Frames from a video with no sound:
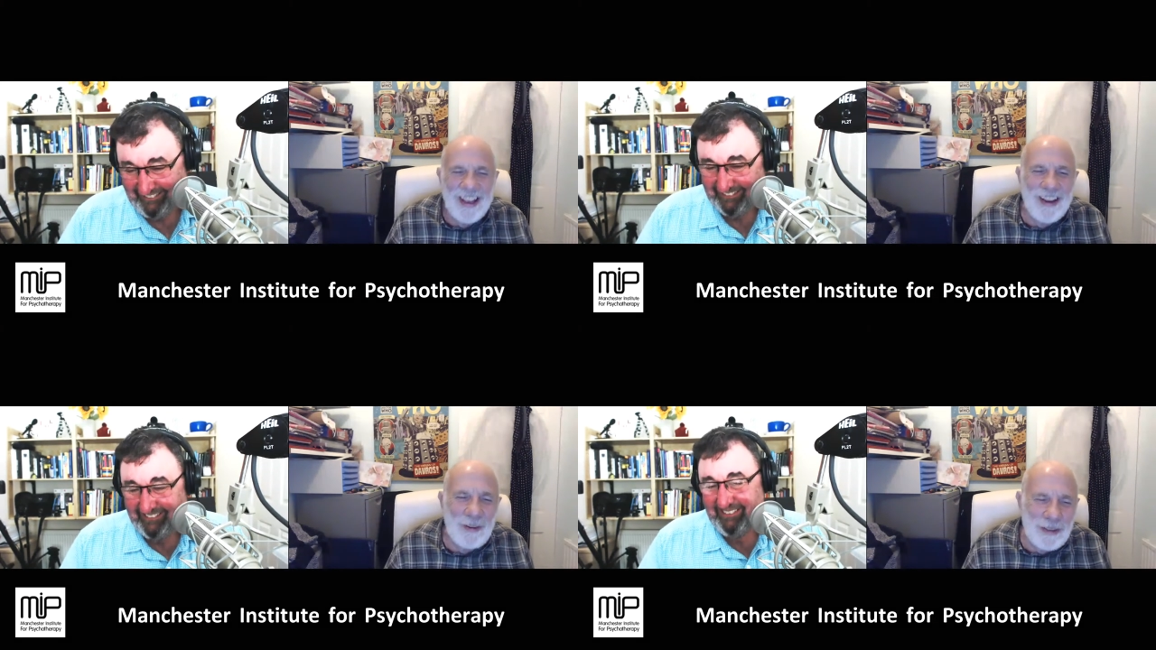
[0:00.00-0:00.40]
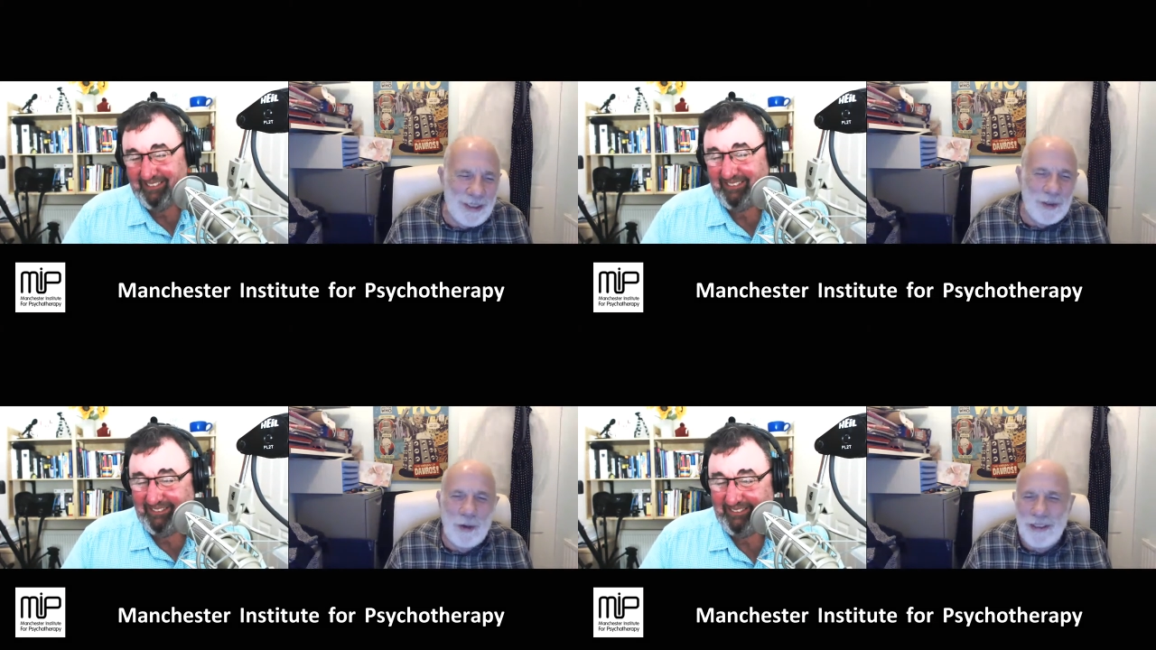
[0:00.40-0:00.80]
Speaker 1: which
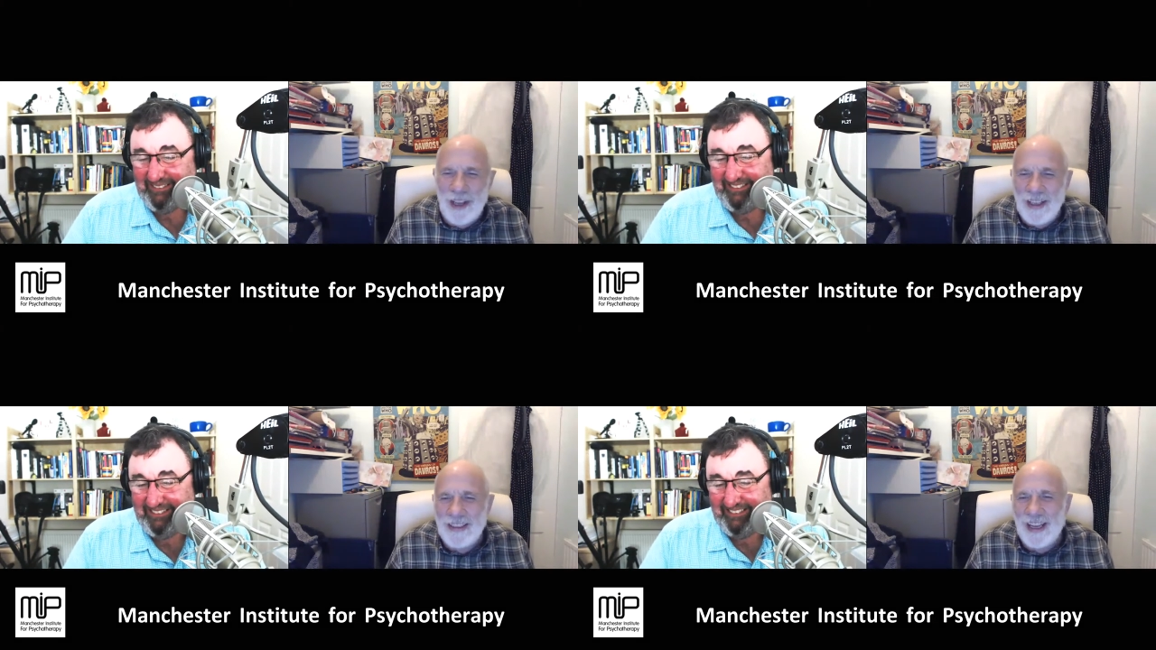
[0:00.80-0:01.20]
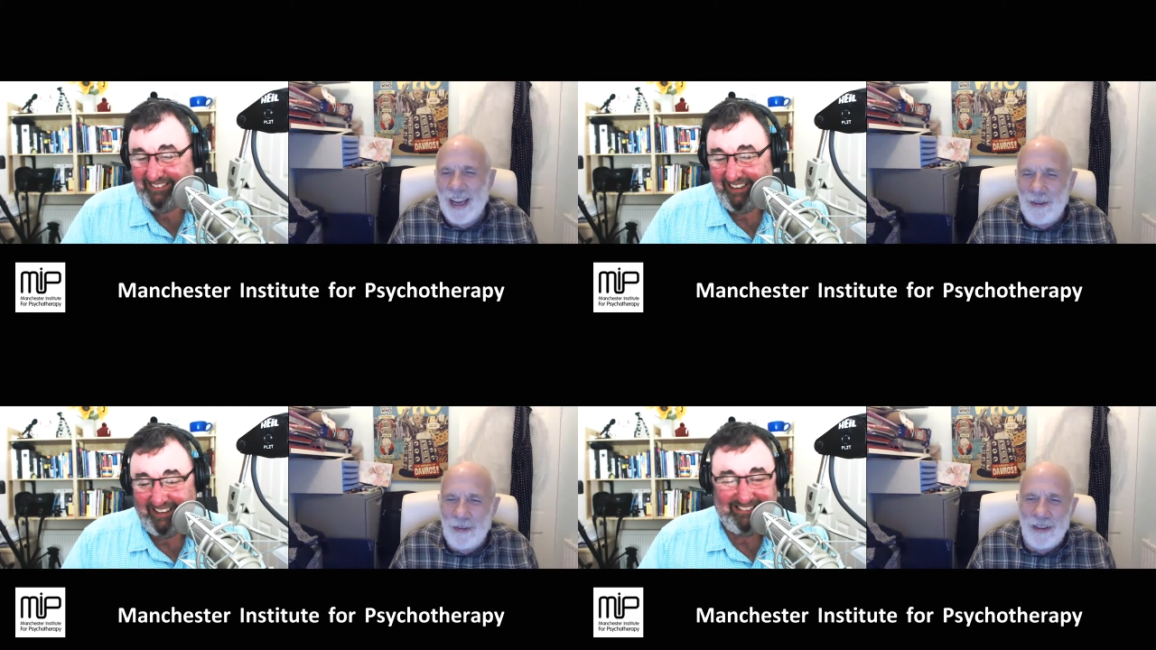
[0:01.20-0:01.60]
is always nice to
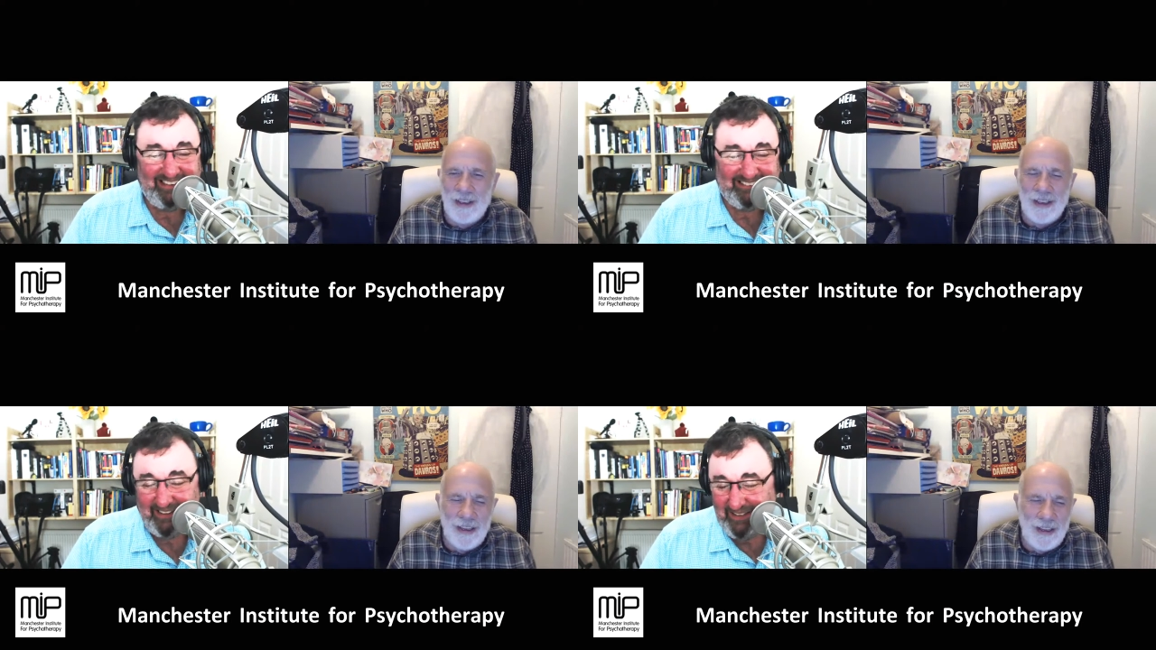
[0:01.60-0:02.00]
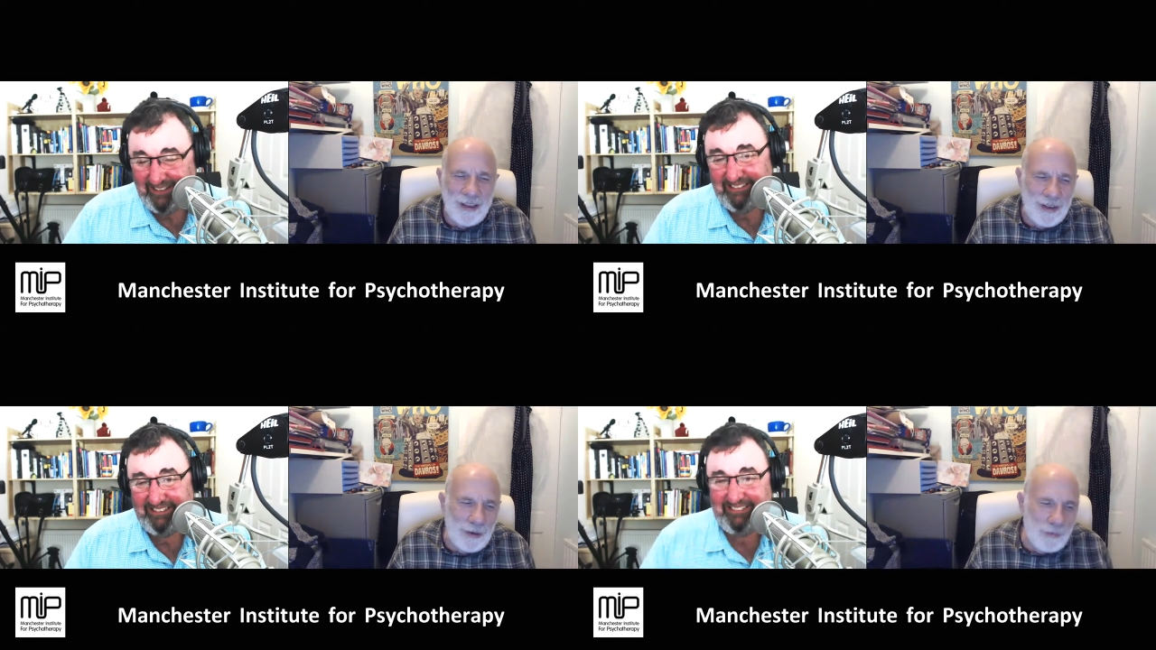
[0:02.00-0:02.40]
have. It is.
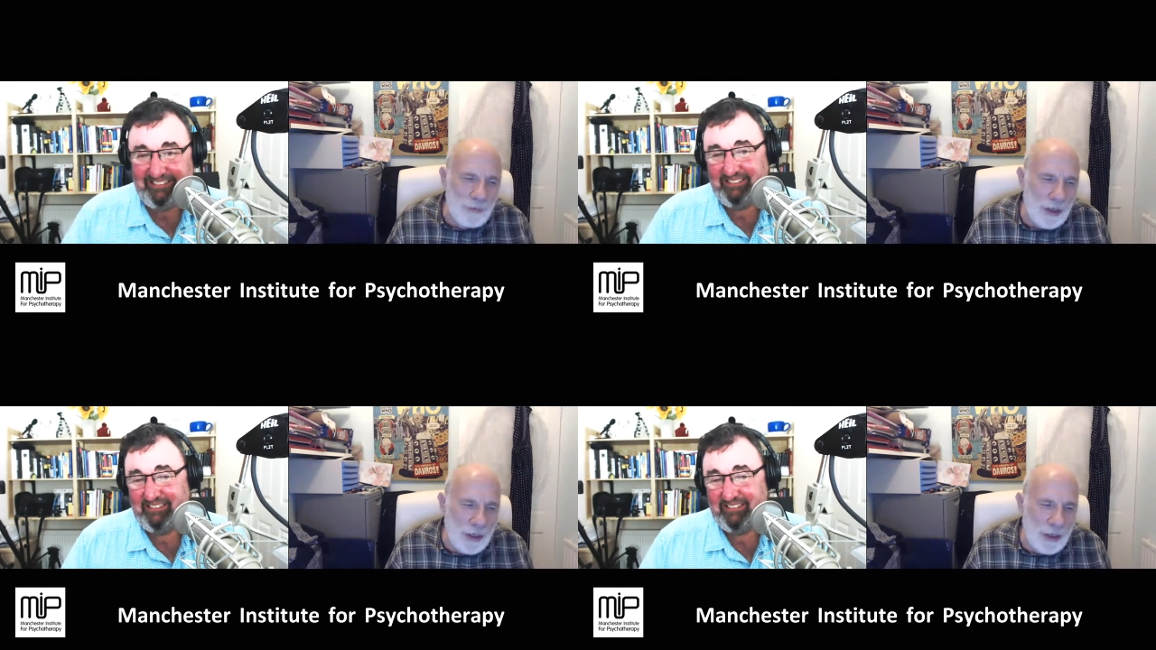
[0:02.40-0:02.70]
Um,